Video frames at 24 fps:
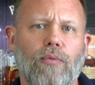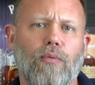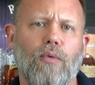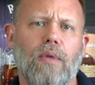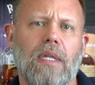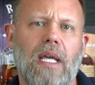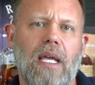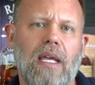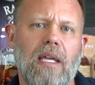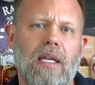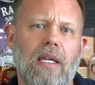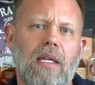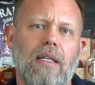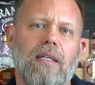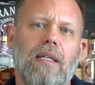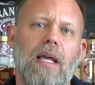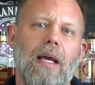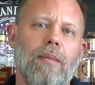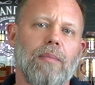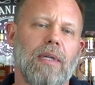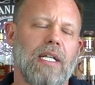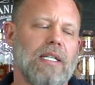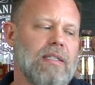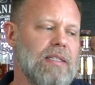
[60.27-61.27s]
through the end,
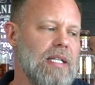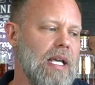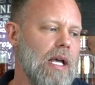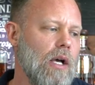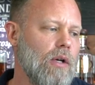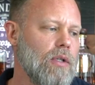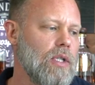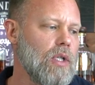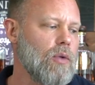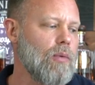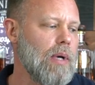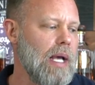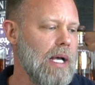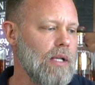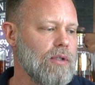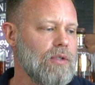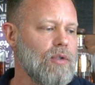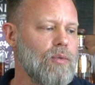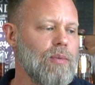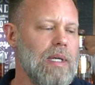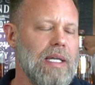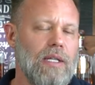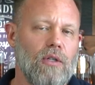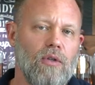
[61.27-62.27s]
I'm going to tell you how
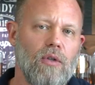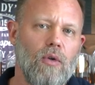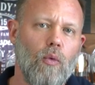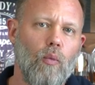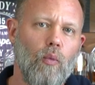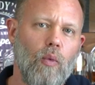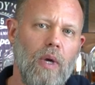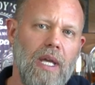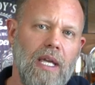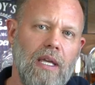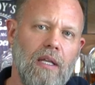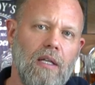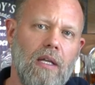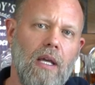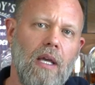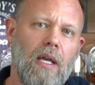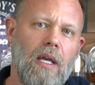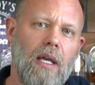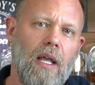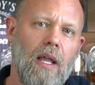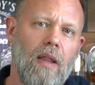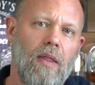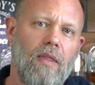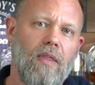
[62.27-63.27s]
to enter to win
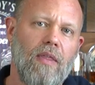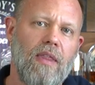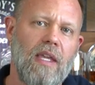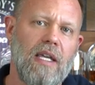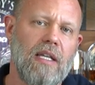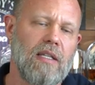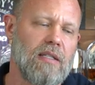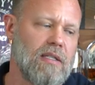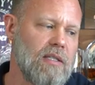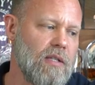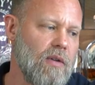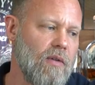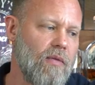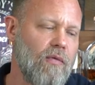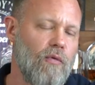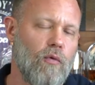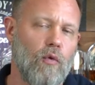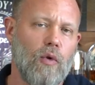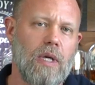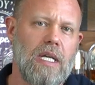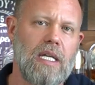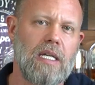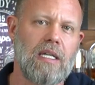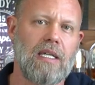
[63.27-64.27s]
this
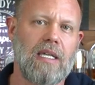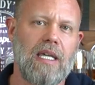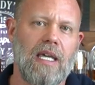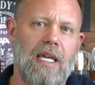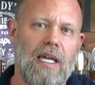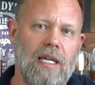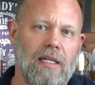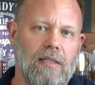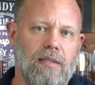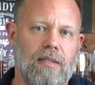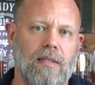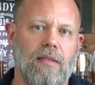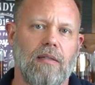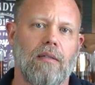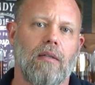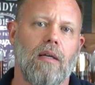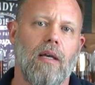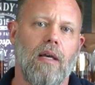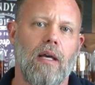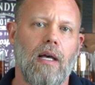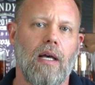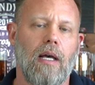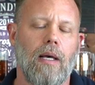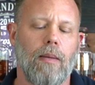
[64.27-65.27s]
free kit.
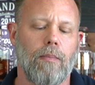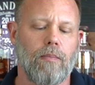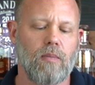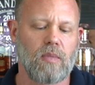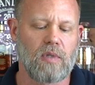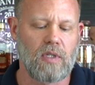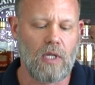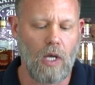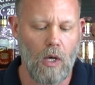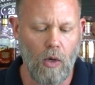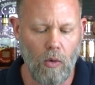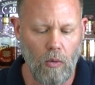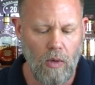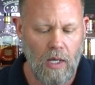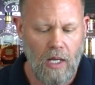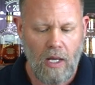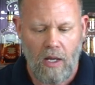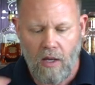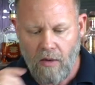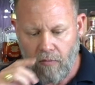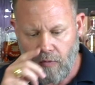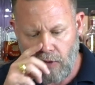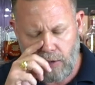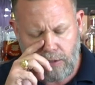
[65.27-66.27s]
So
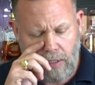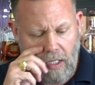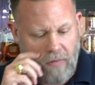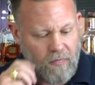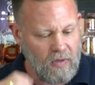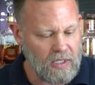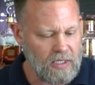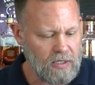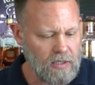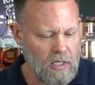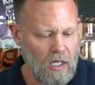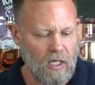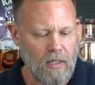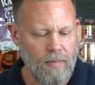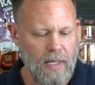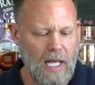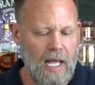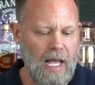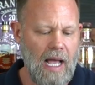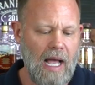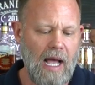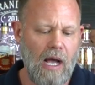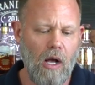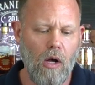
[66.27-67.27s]
first off, let's talk about
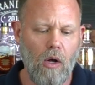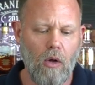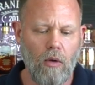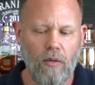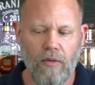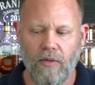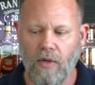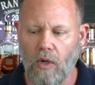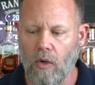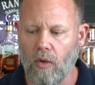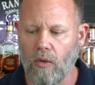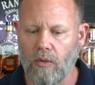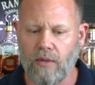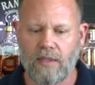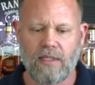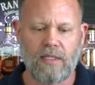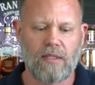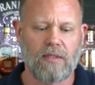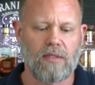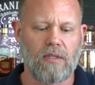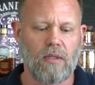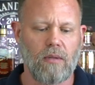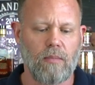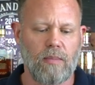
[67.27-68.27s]
how the whole
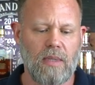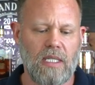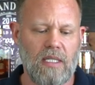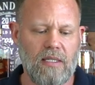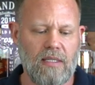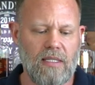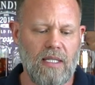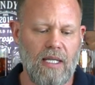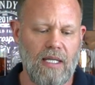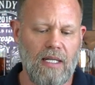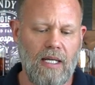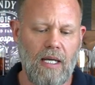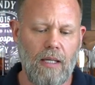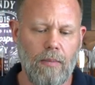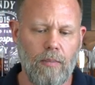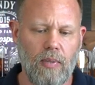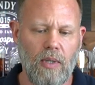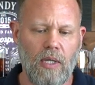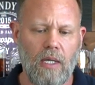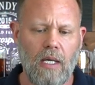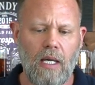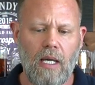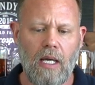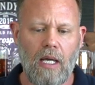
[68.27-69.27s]
system is set up.
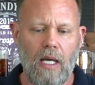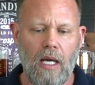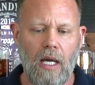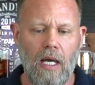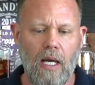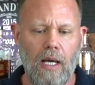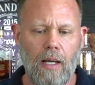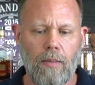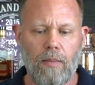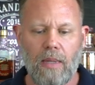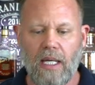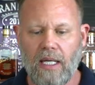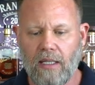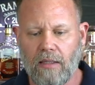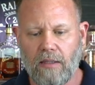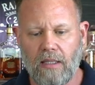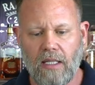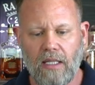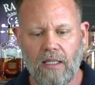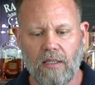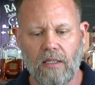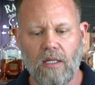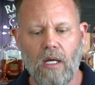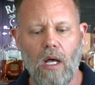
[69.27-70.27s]

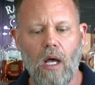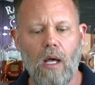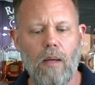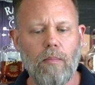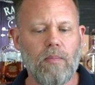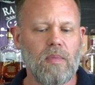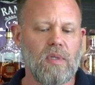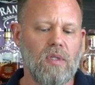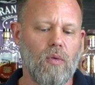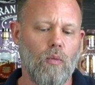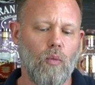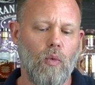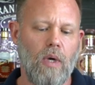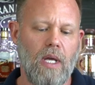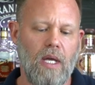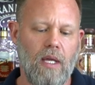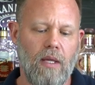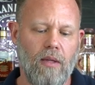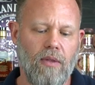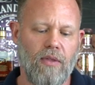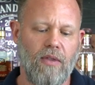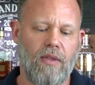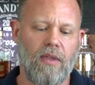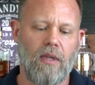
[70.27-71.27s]
It comes
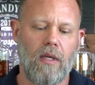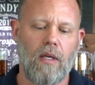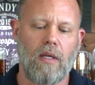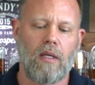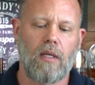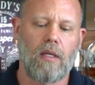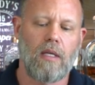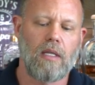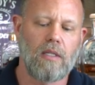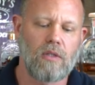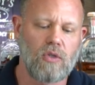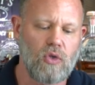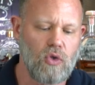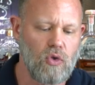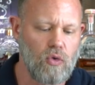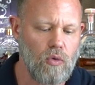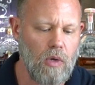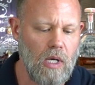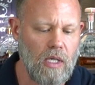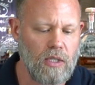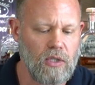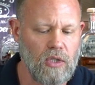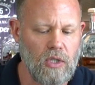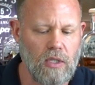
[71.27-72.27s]
with
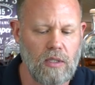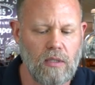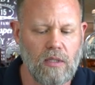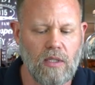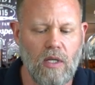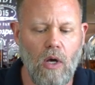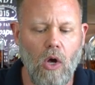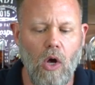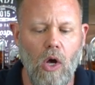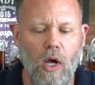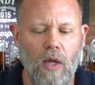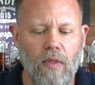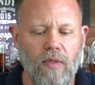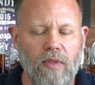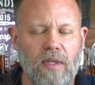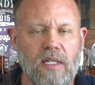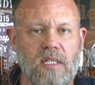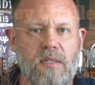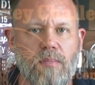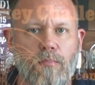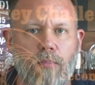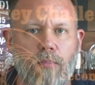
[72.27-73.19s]
instructions on this